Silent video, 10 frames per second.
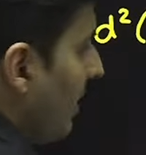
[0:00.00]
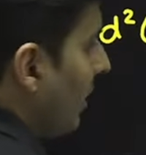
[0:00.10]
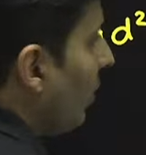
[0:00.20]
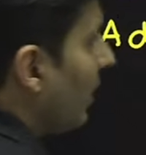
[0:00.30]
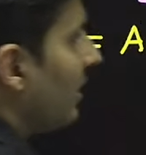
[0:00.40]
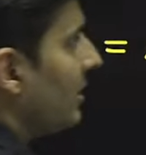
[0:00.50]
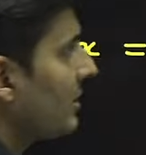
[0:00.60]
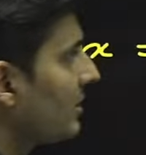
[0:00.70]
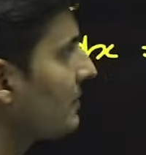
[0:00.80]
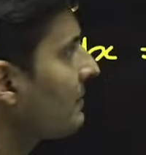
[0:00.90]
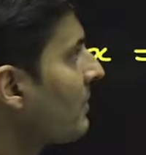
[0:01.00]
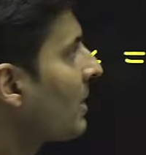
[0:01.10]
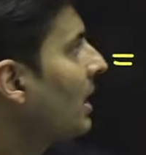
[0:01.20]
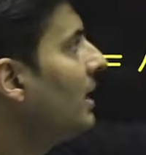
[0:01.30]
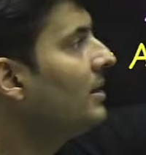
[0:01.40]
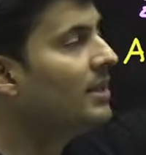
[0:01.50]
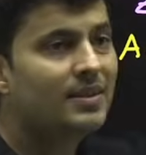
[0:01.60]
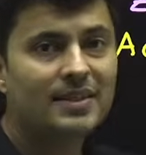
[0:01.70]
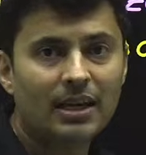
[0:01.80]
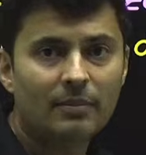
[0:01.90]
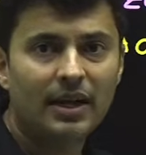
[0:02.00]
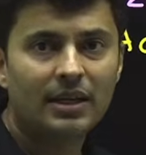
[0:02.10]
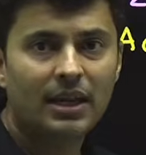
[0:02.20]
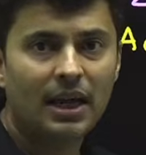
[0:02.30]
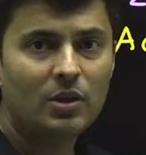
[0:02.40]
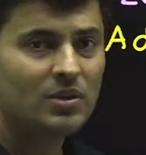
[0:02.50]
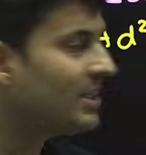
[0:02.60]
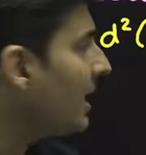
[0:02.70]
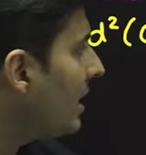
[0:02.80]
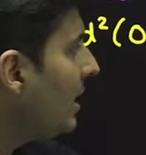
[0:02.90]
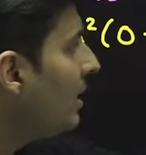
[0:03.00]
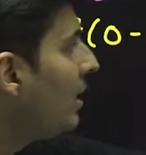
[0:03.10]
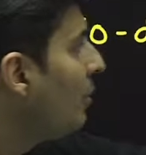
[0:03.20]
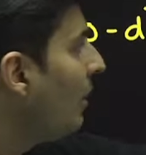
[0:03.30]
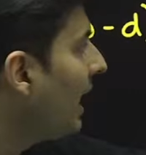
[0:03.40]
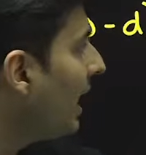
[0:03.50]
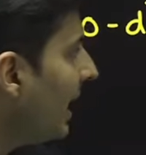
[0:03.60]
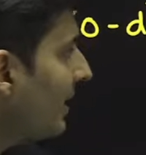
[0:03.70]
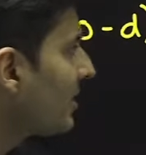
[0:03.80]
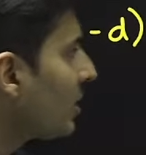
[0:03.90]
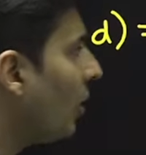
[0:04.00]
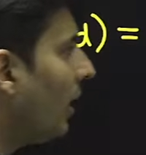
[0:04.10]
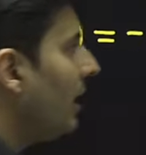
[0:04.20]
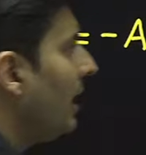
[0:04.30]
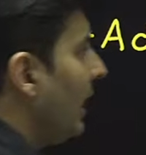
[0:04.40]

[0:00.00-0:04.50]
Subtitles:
warriors, in this segment, can you see my x coordinate?